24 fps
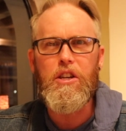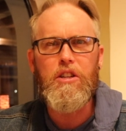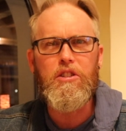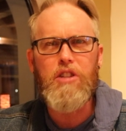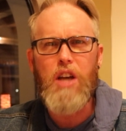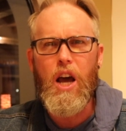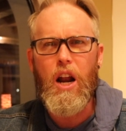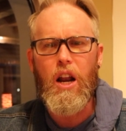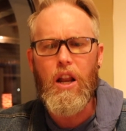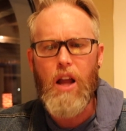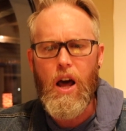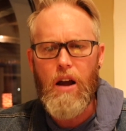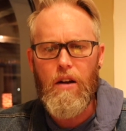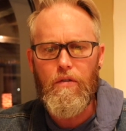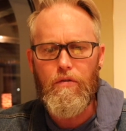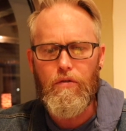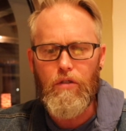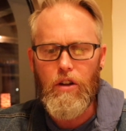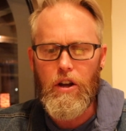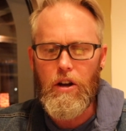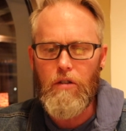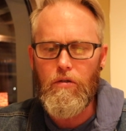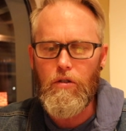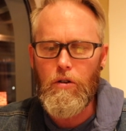It's got a lot of
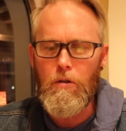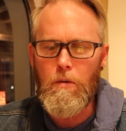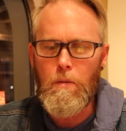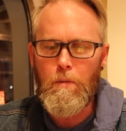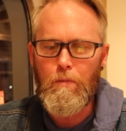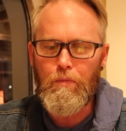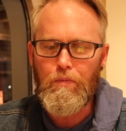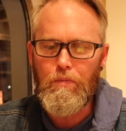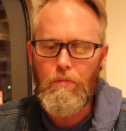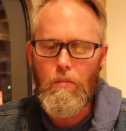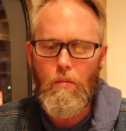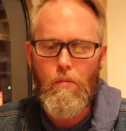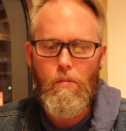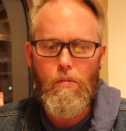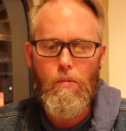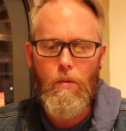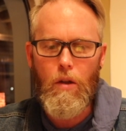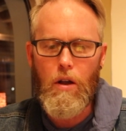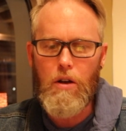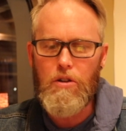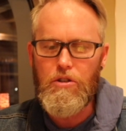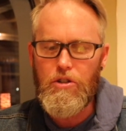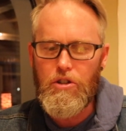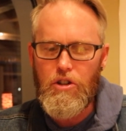flavor.
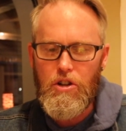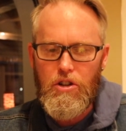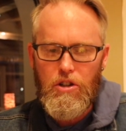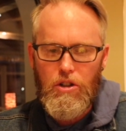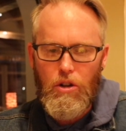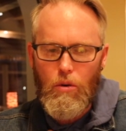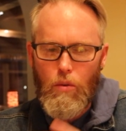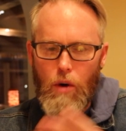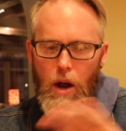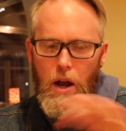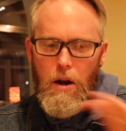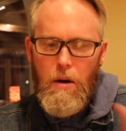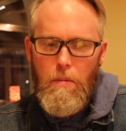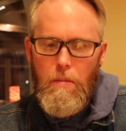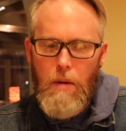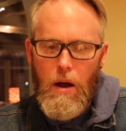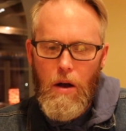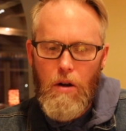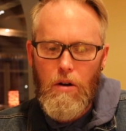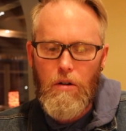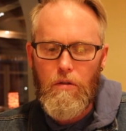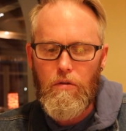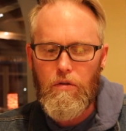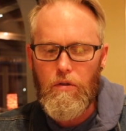Just the right
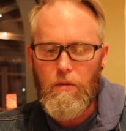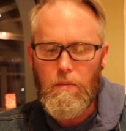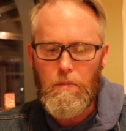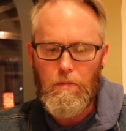amount of